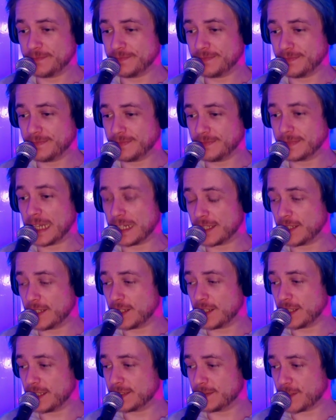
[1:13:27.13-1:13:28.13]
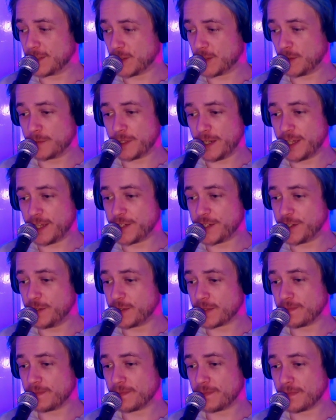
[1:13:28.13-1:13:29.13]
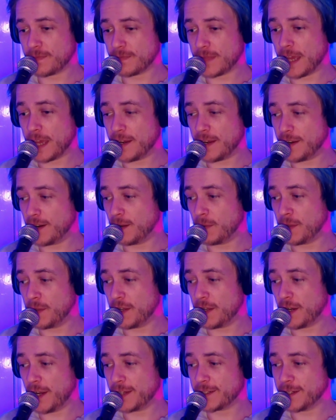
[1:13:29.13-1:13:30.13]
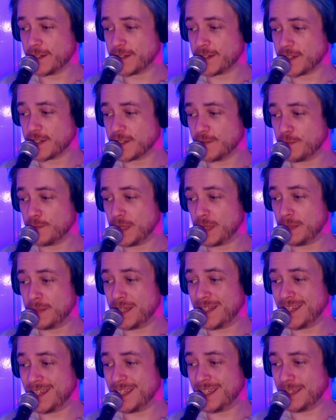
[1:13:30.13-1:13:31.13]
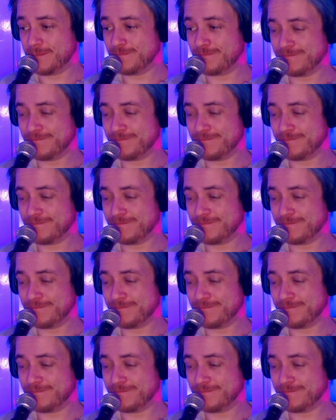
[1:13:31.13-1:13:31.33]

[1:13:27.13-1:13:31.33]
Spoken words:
That girl had trauma and issues. Ended up with a diagnosis of BPD.